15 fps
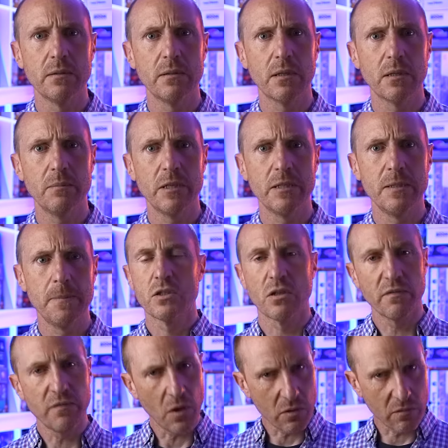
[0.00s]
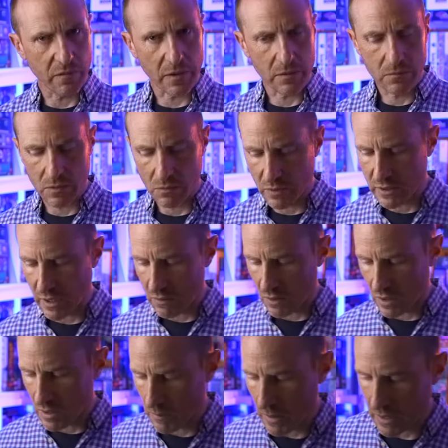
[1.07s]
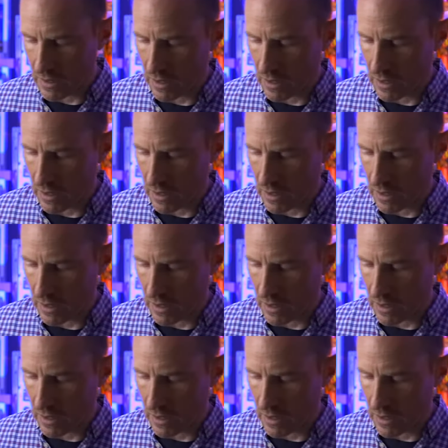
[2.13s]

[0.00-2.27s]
Know what I mean? So the final thing that we don't like about